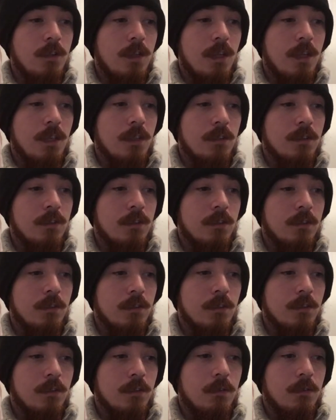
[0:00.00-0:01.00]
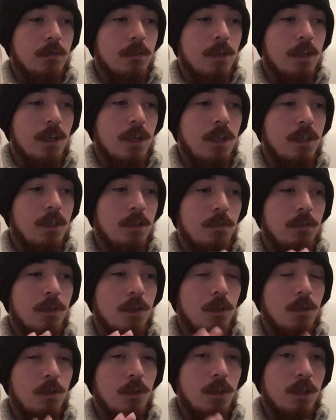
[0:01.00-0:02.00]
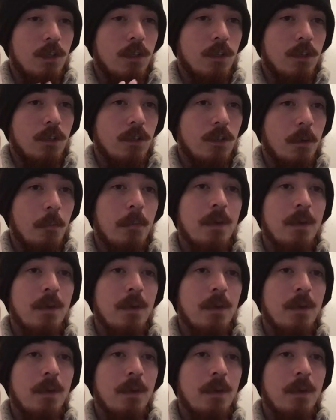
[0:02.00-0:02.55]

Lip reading: then it's kind of goes on and on and on.